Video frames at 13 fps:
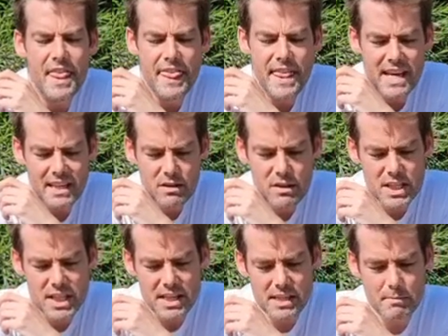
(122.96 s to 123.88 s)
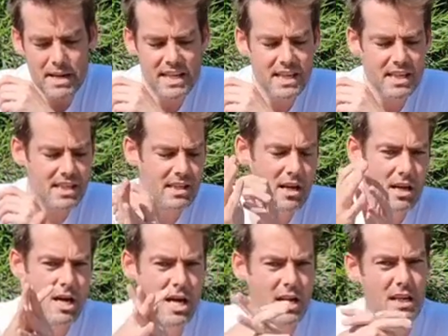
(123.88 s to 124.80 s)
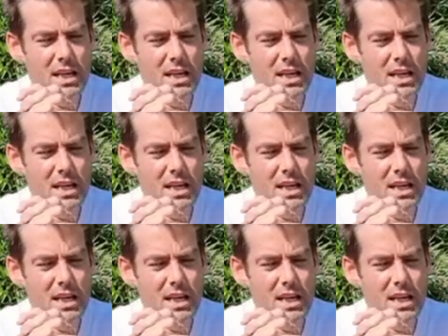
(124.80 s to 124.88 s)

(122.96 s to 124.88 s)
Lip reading: that does mean it's a